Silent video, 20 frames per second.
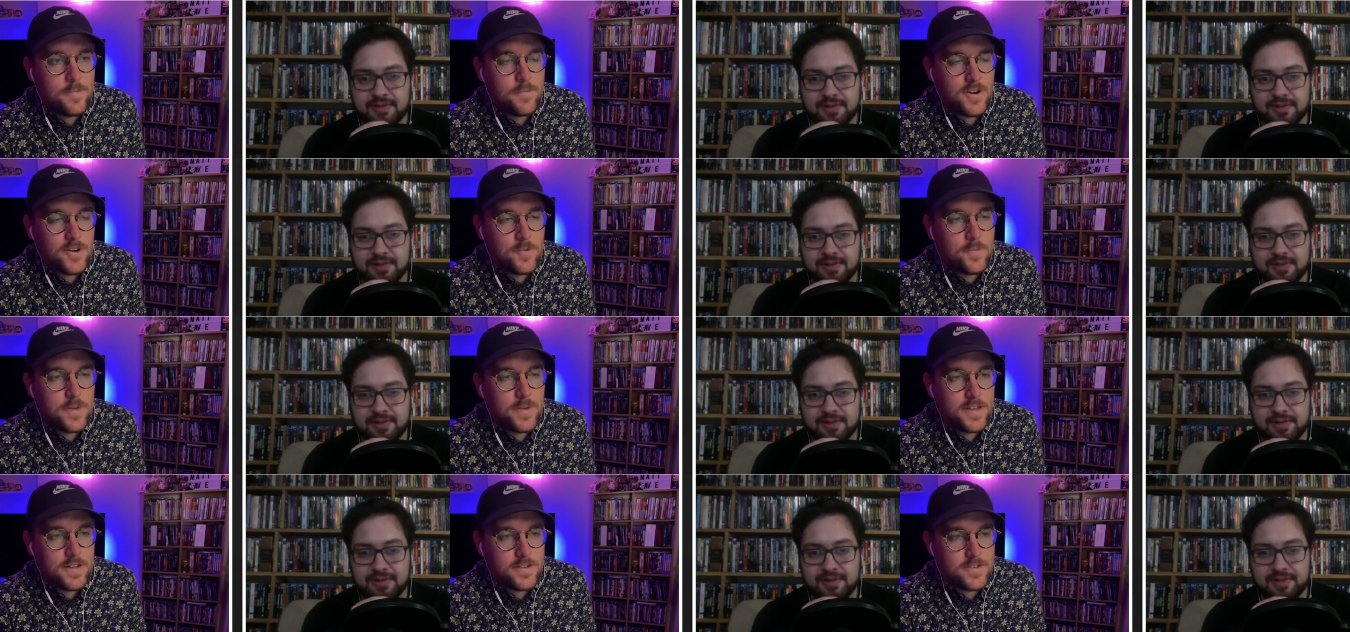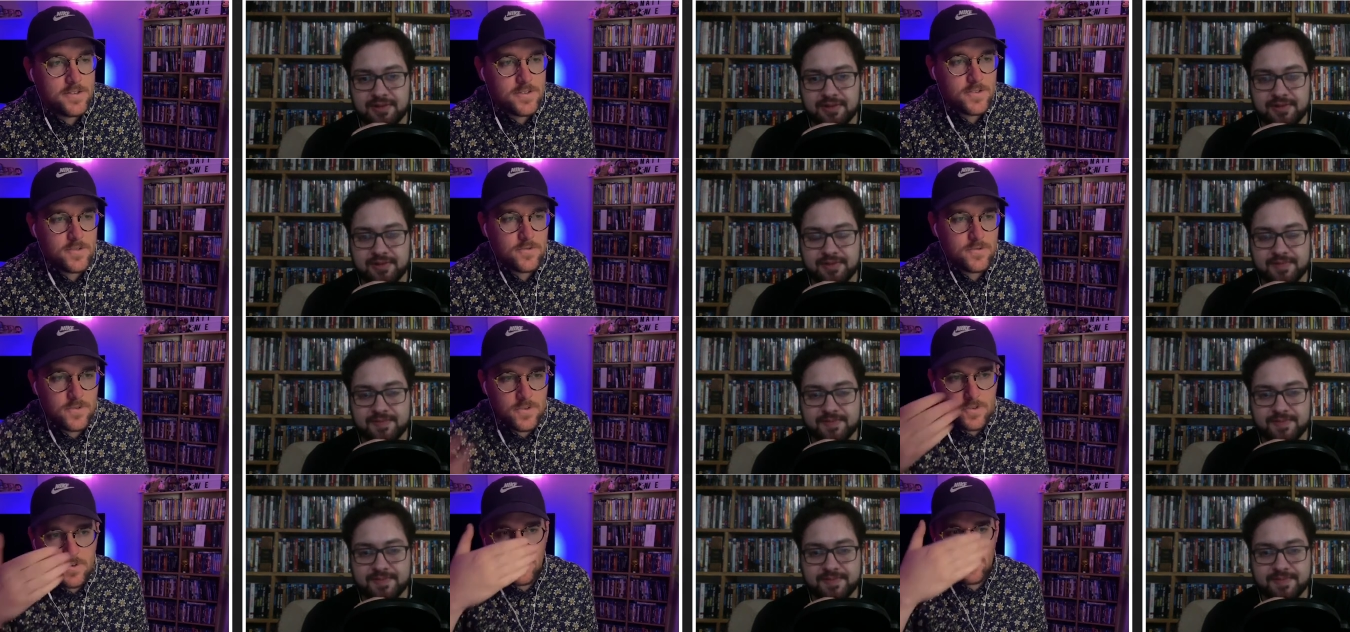Speaker 1: moment to
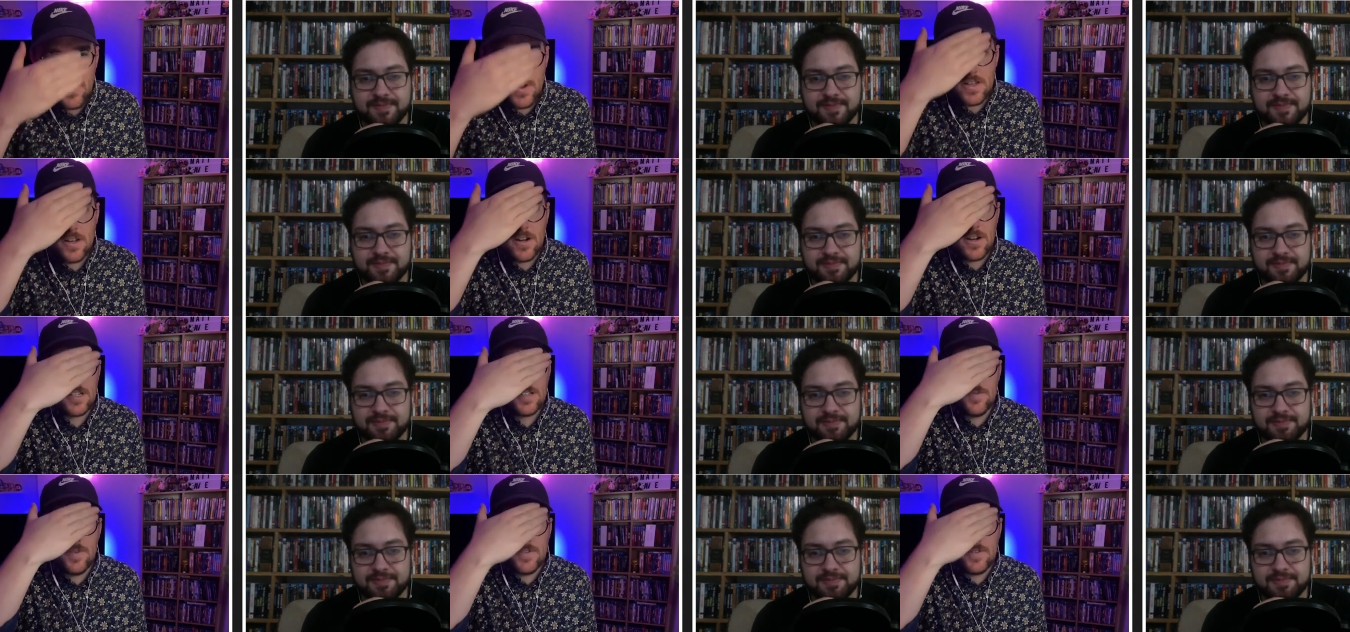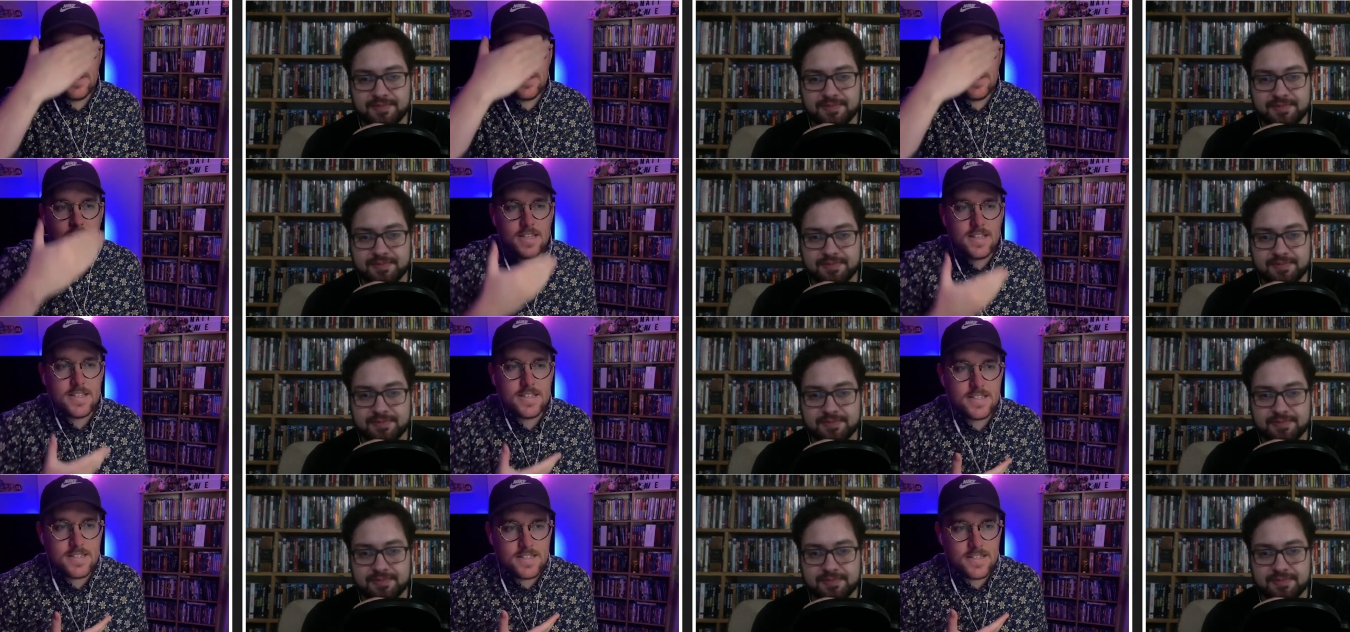you know he talks about seeing
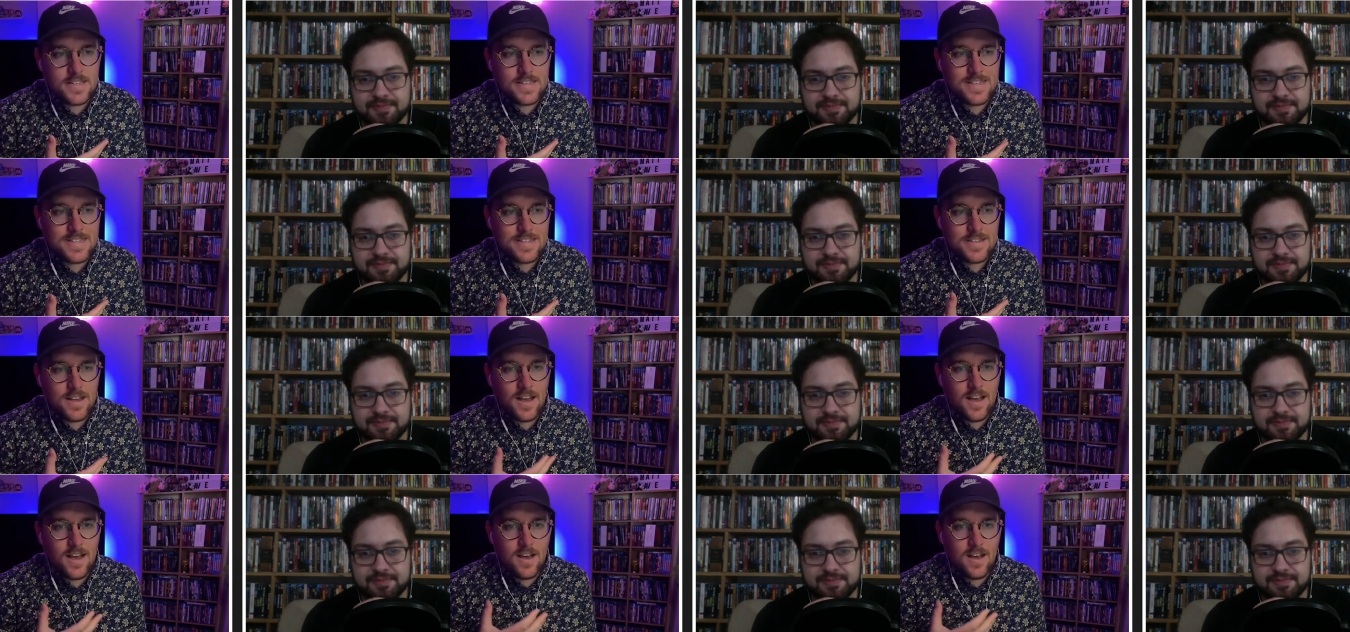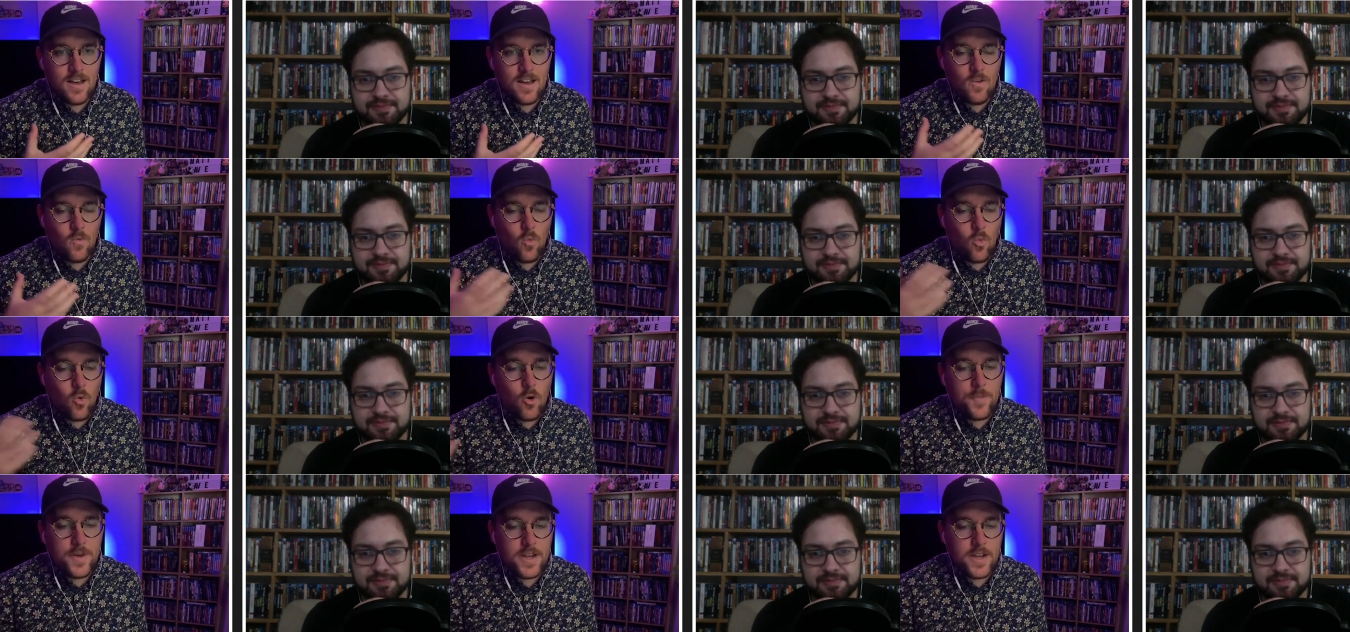this uh,
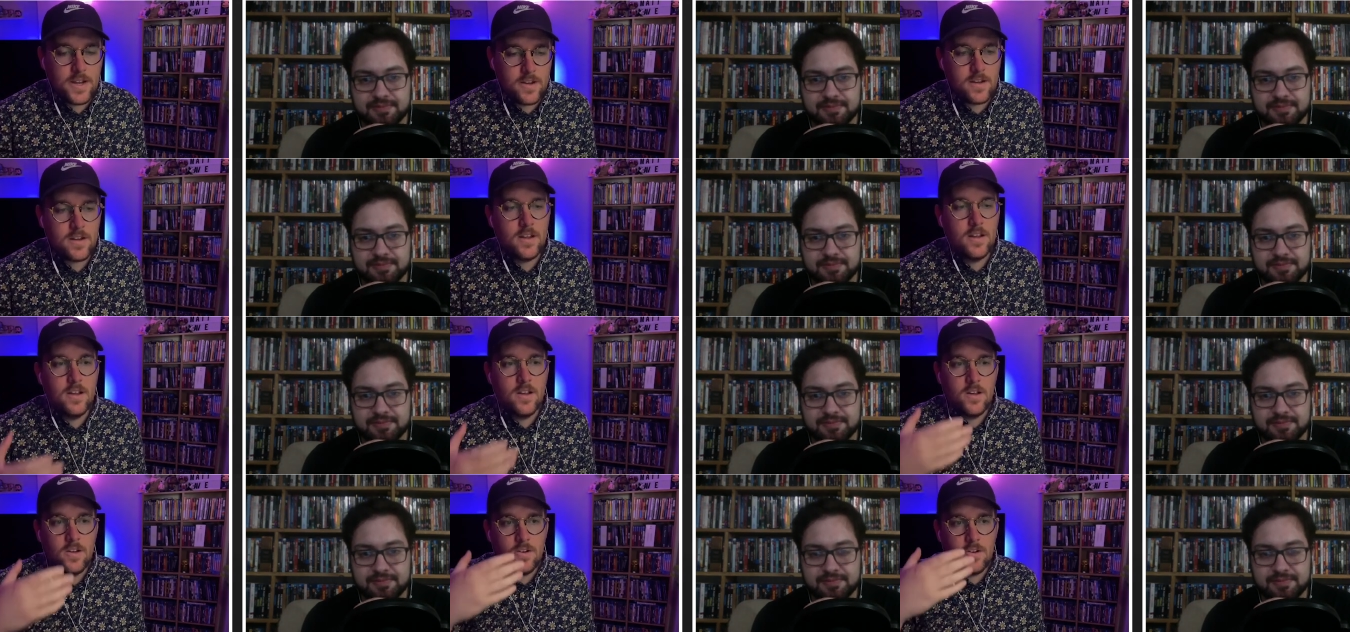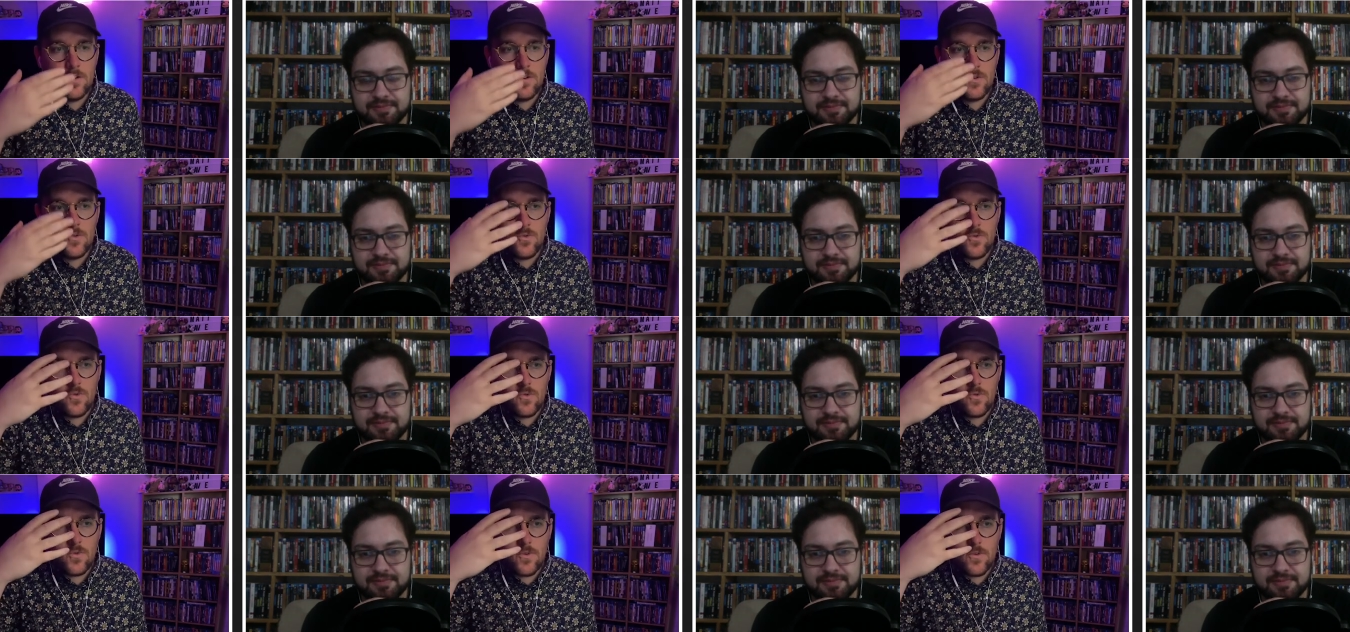woman
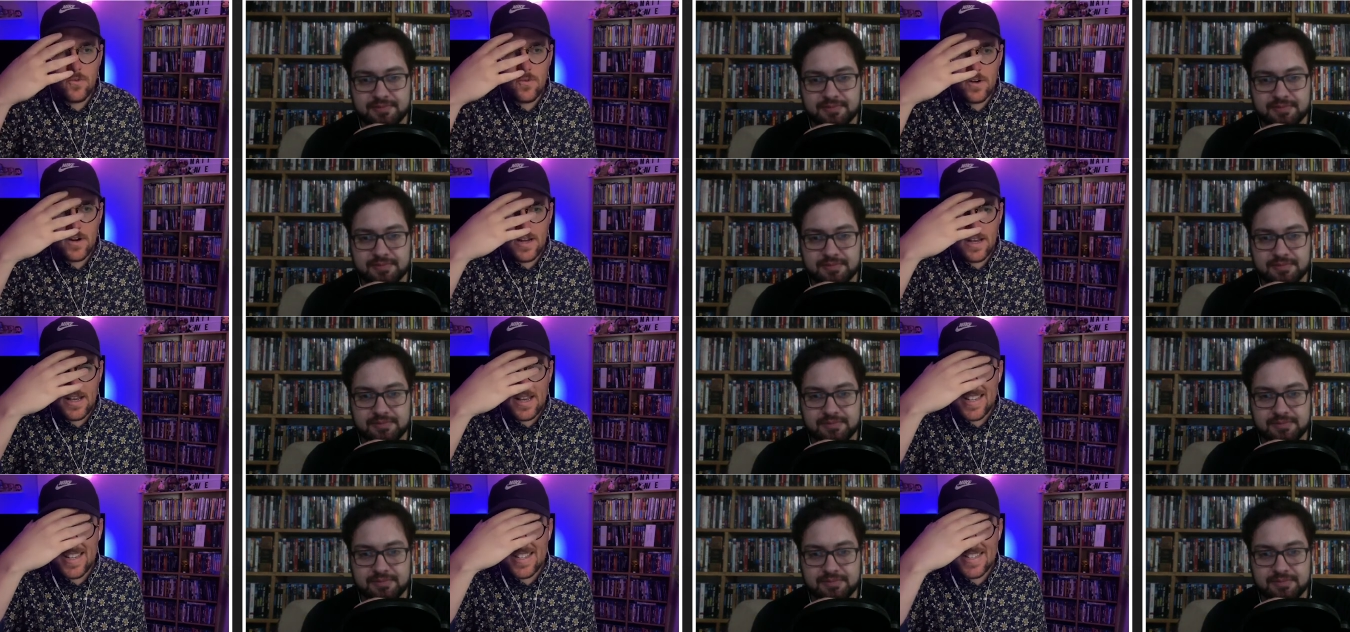who has